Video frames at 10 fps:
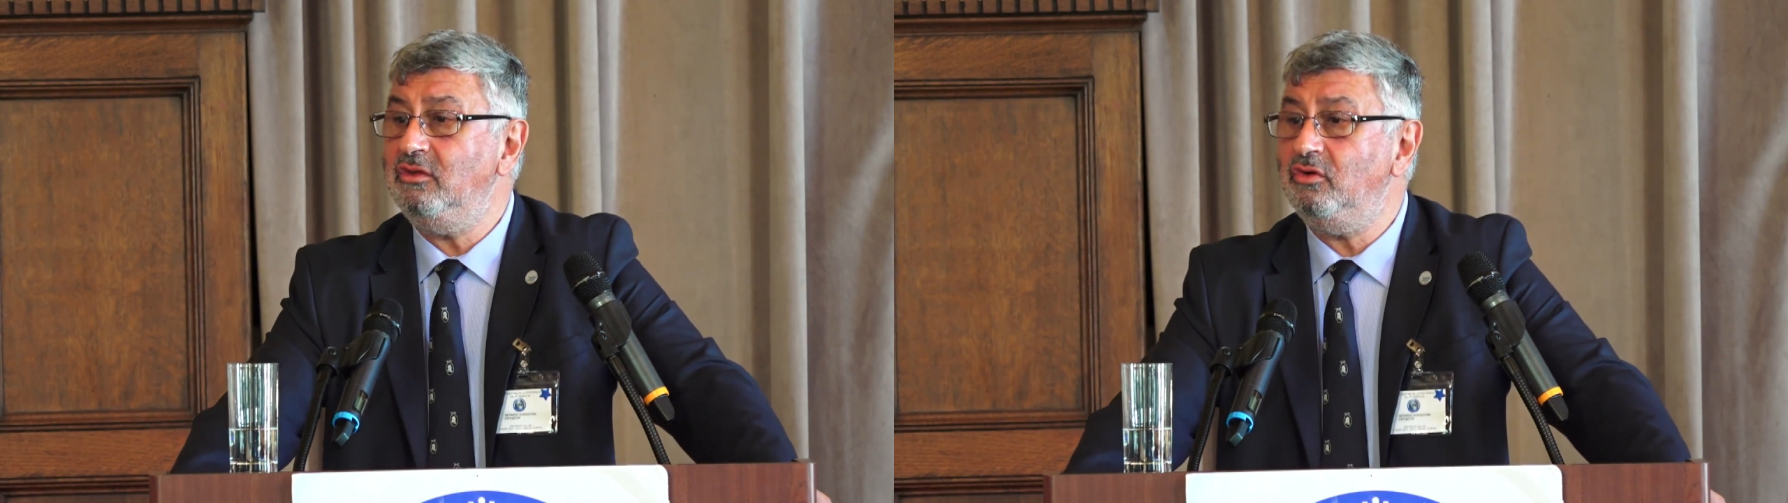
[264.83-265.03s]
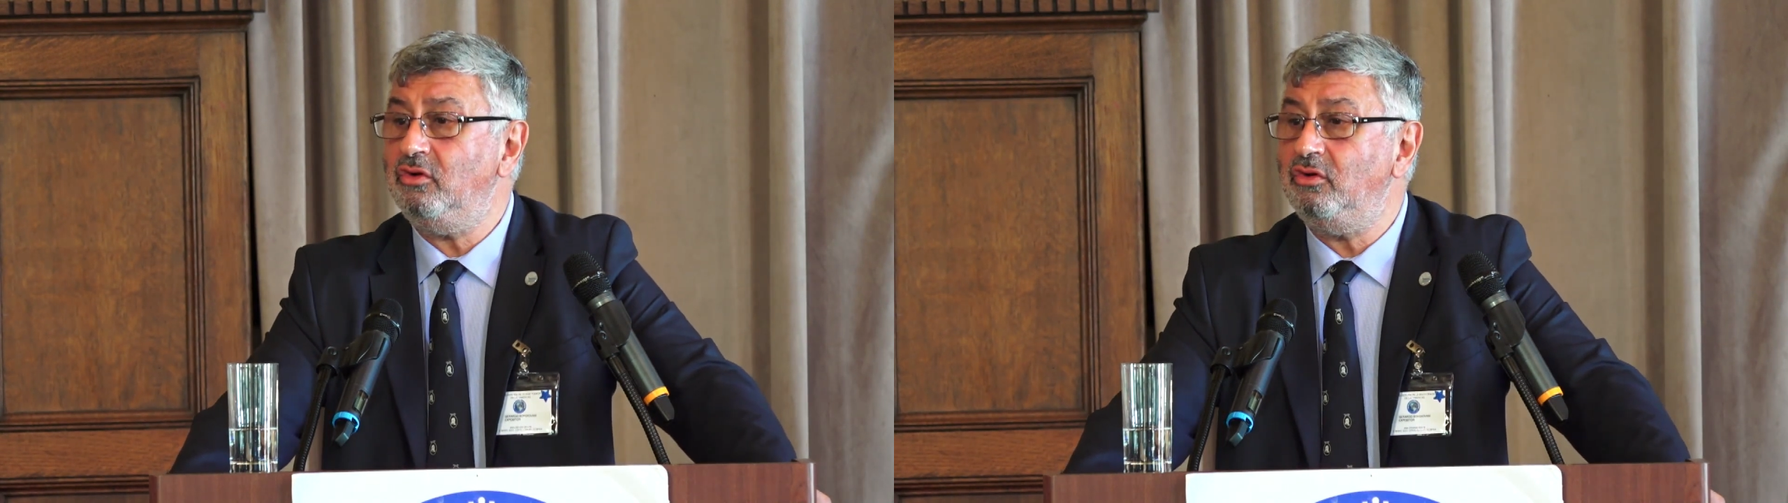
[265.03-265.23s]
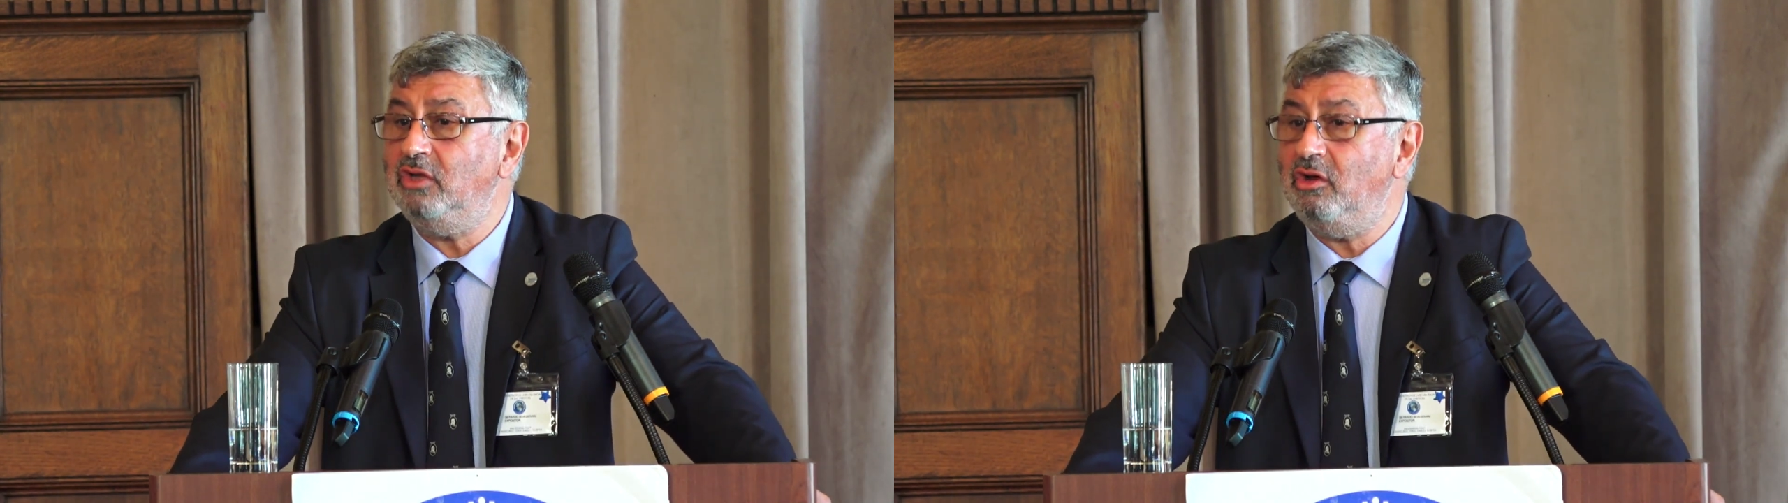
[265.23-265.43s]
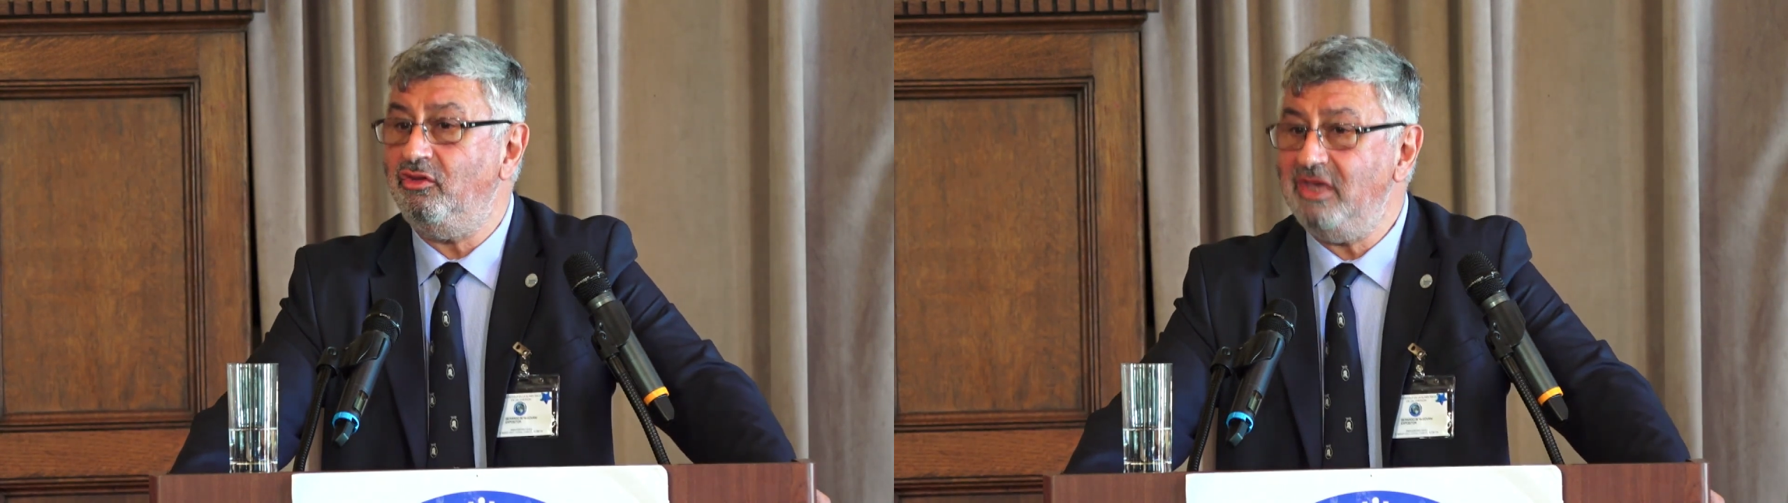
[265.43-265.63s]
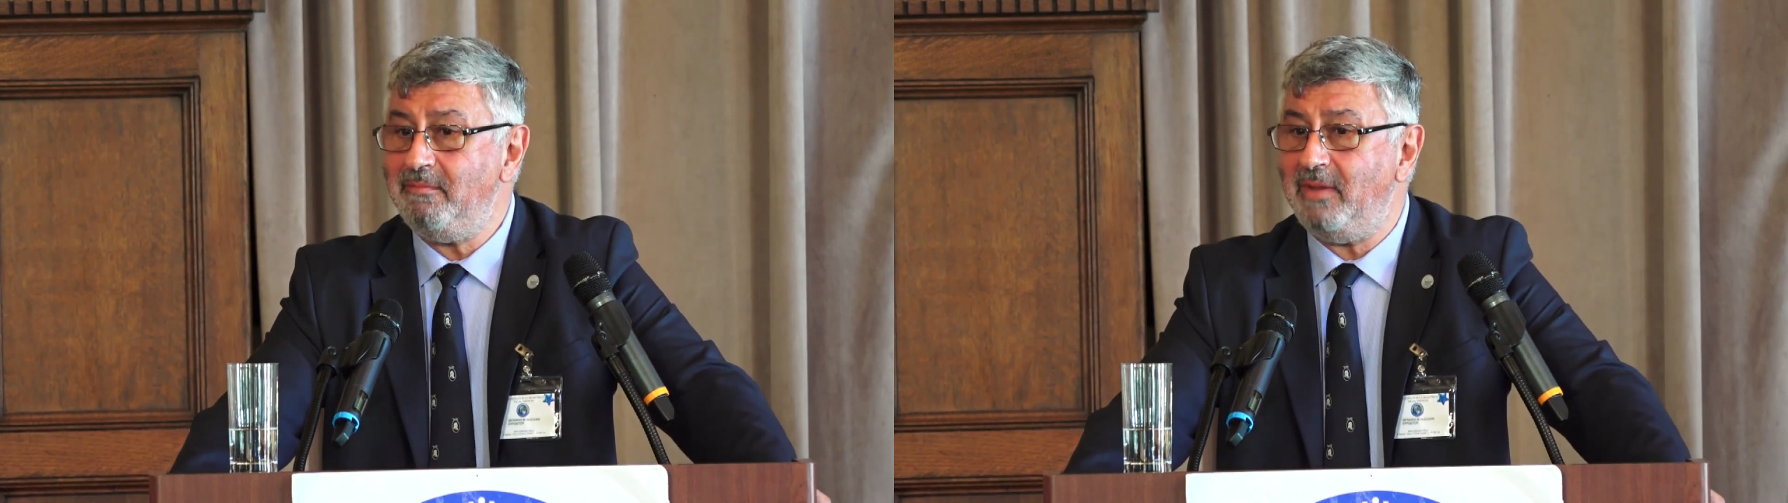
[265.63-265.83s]
one of the
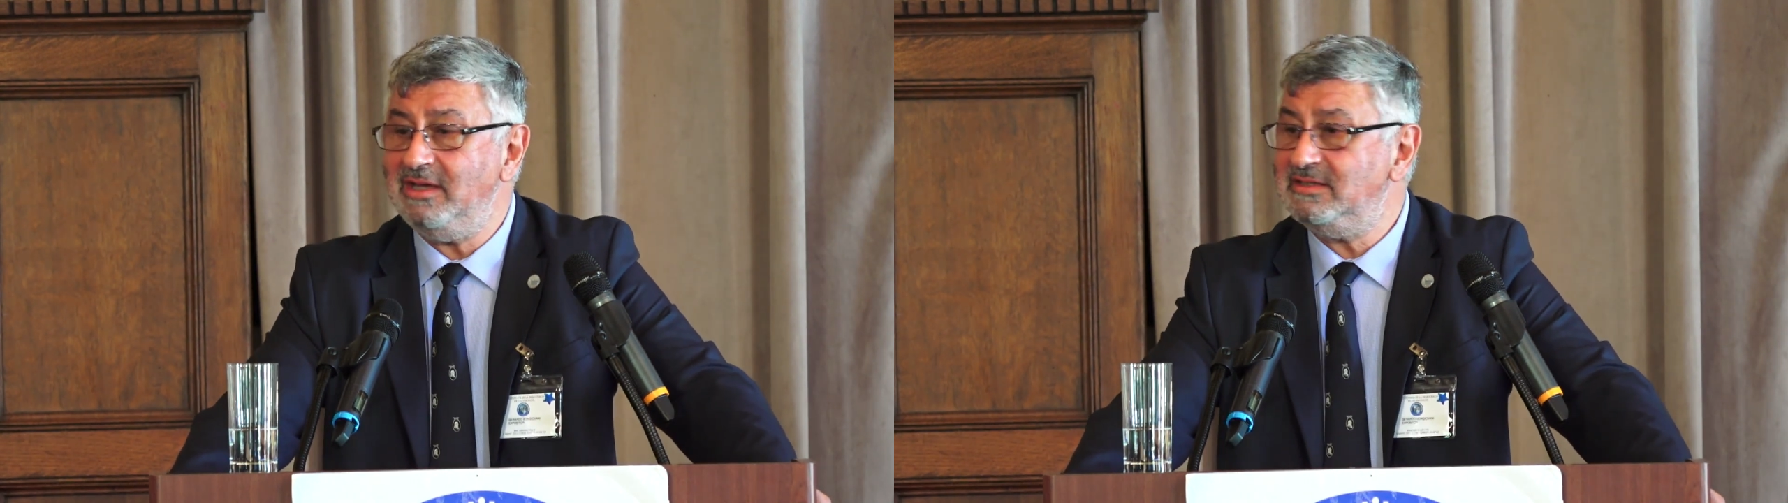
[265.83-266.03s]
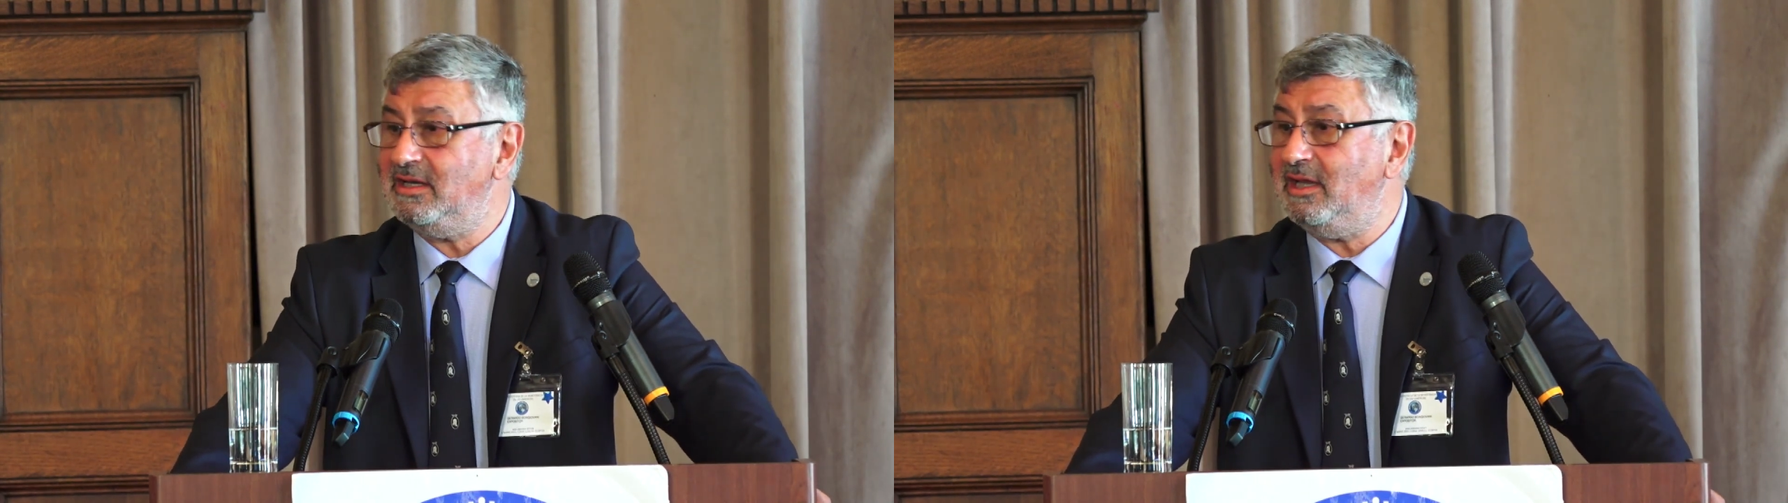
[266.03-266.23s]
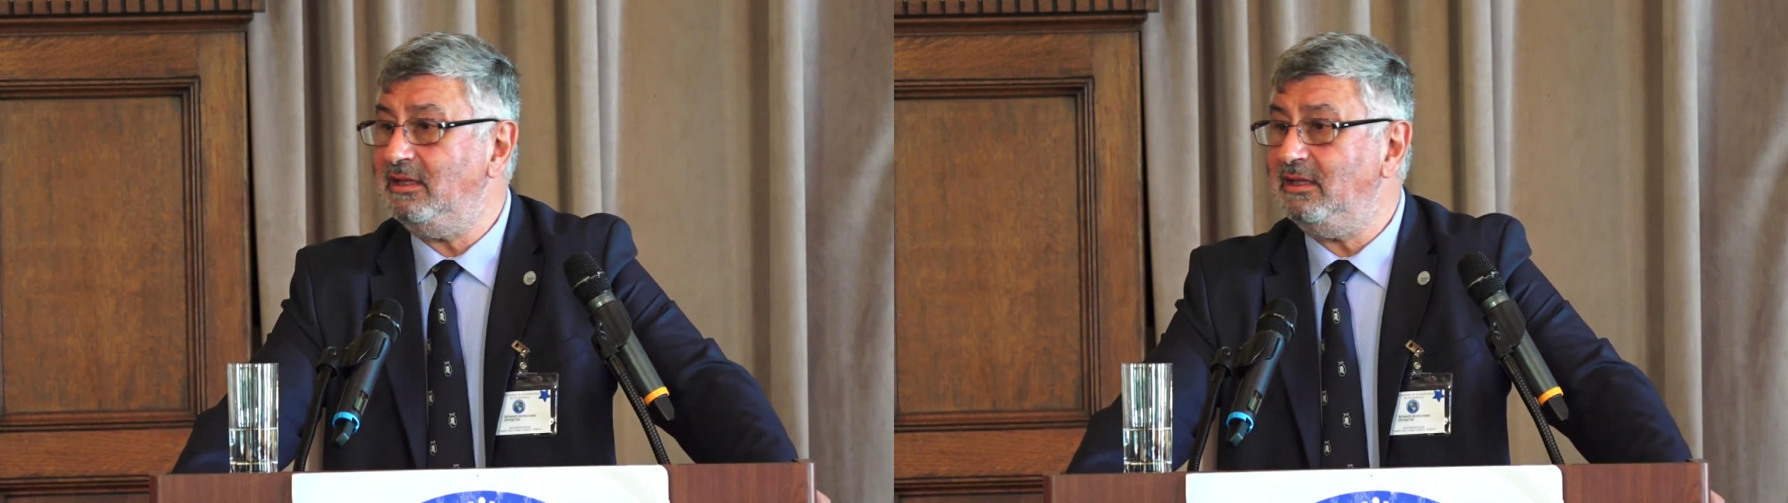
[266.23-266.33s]
countries,